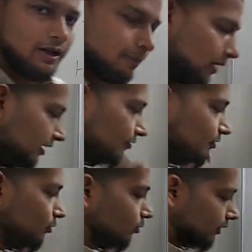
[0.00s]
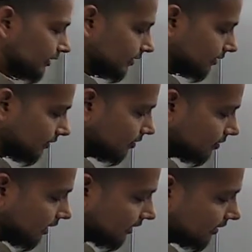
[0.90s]
But if you look here,
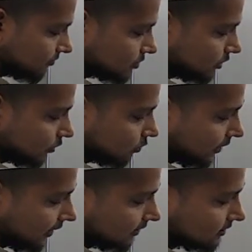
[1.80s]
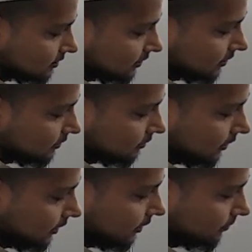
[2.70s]
I have
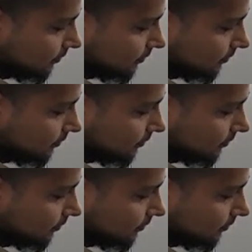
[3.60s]
CONH3